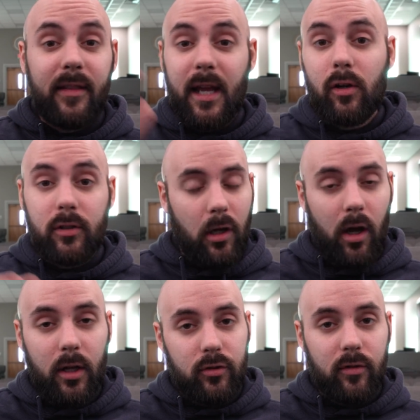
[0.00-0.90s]
they aren't
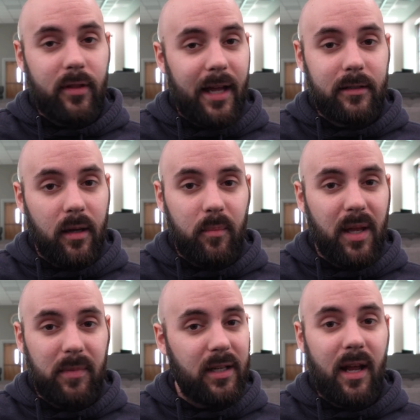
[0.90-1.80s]
under that
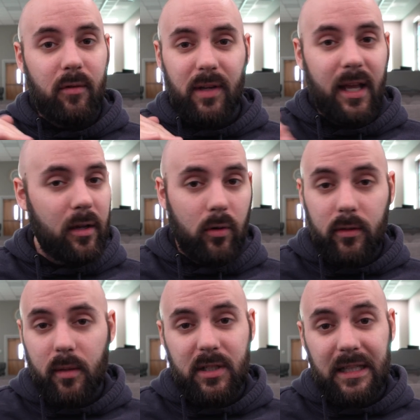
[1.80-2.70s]
commitment, and we can't
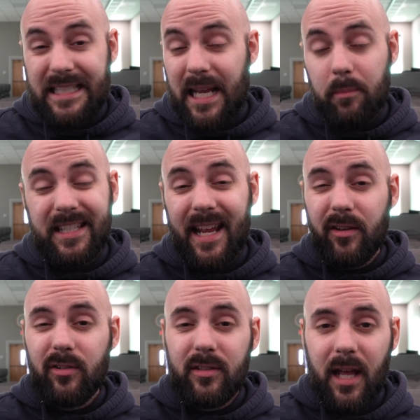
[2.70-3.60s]
hold them to the same
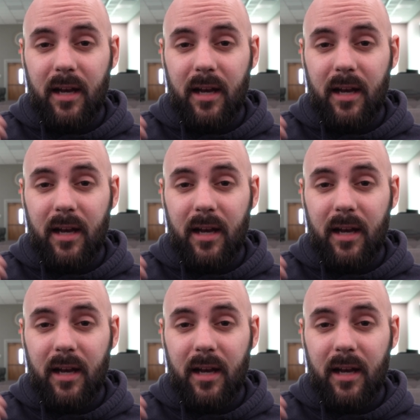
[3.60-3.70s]
standards,